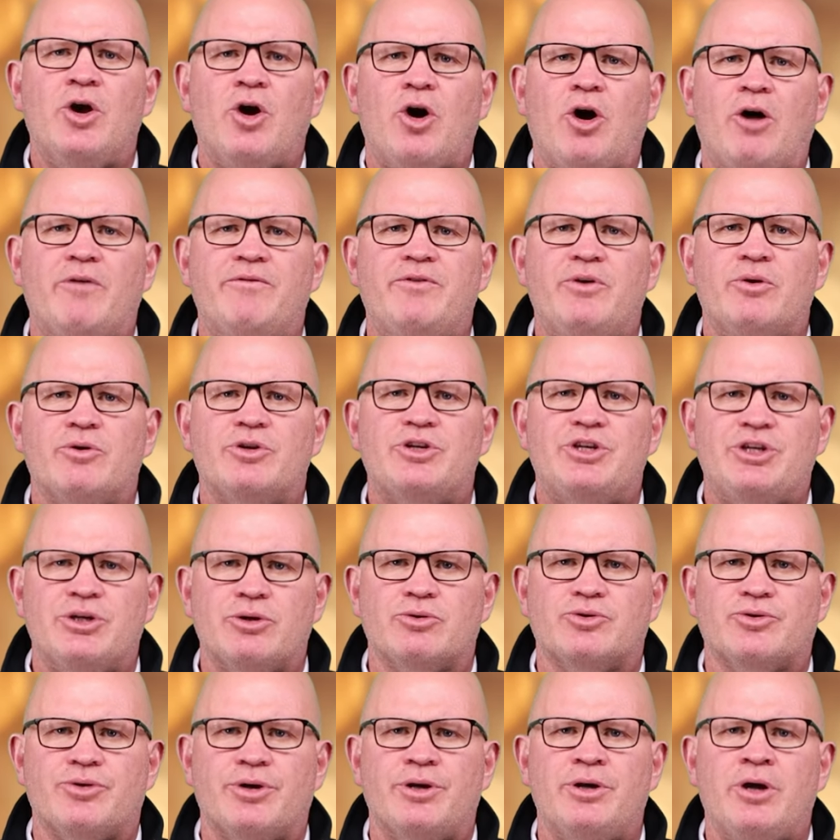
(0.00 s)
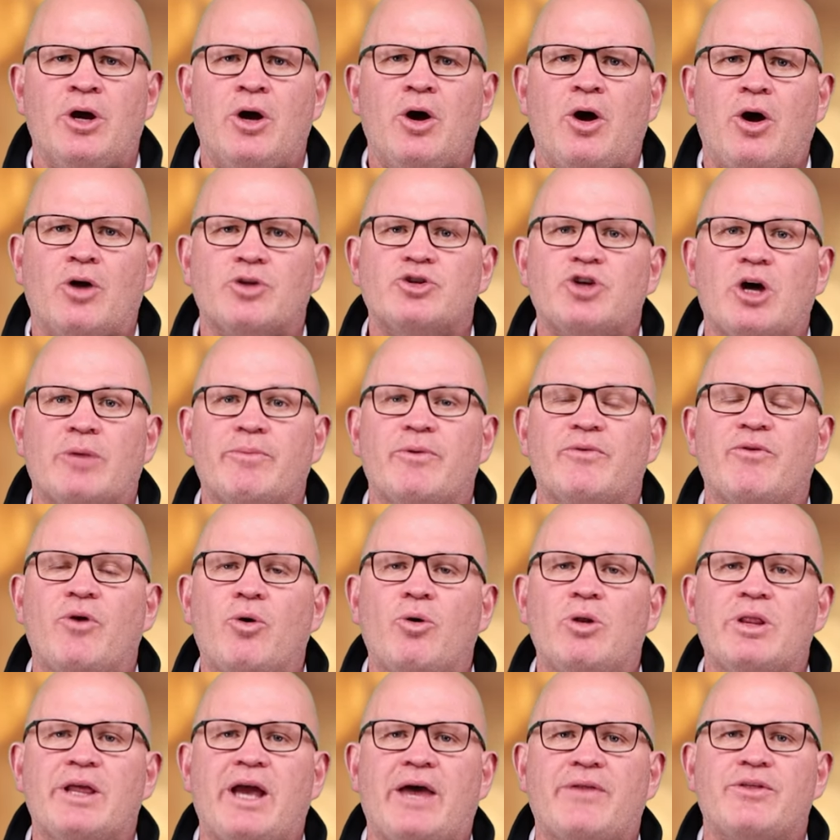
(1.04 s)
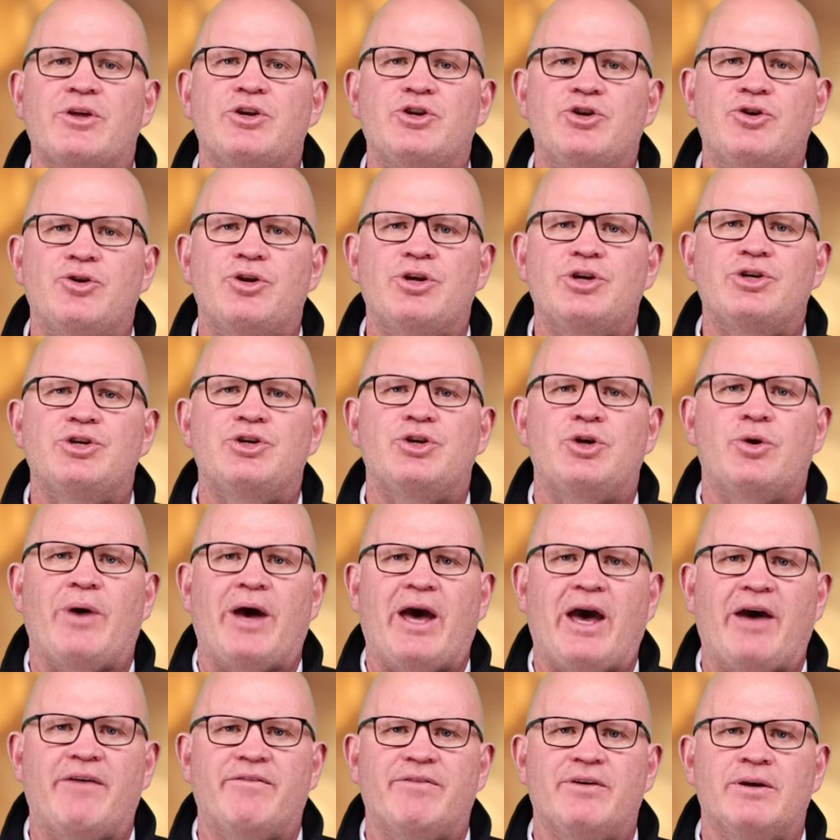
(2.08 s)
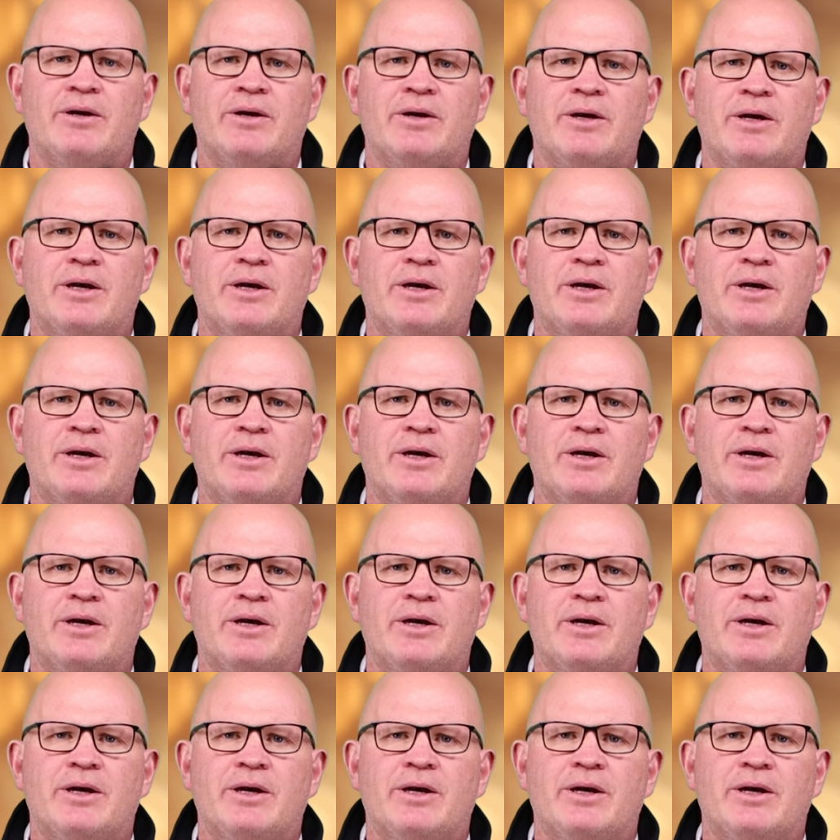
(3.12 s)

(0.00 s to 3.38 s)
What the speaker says: of your children on top of all the other duties you have.